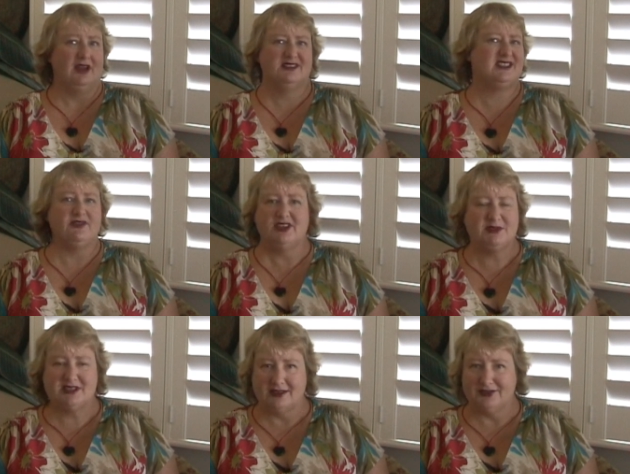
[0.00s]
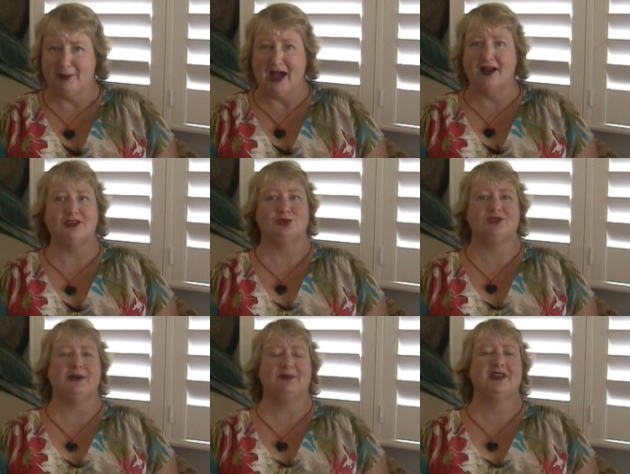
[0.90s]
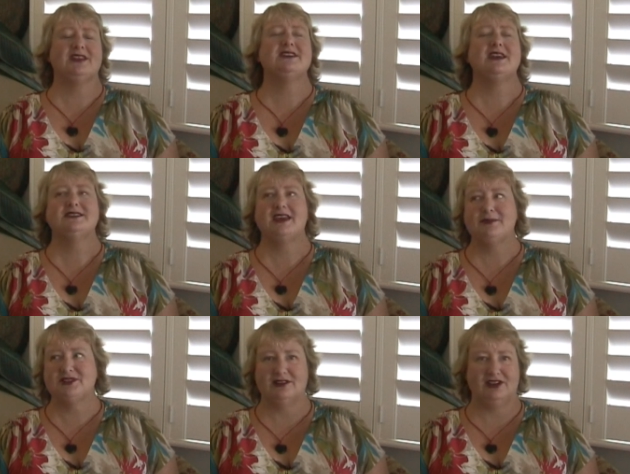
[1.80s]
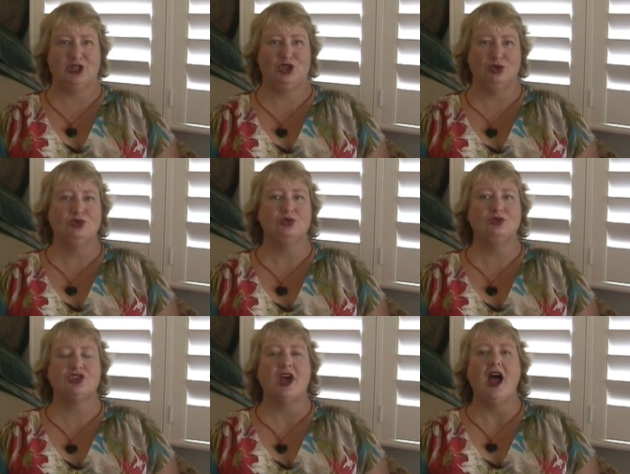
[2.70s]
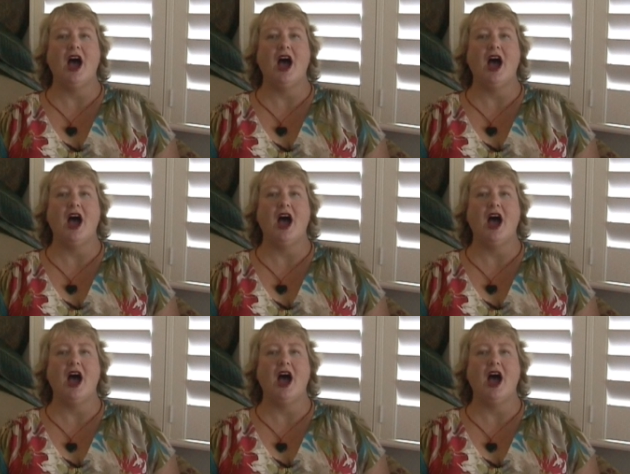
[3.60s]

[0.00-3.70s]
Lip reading: 70% of the market or something. It's absolutely huge.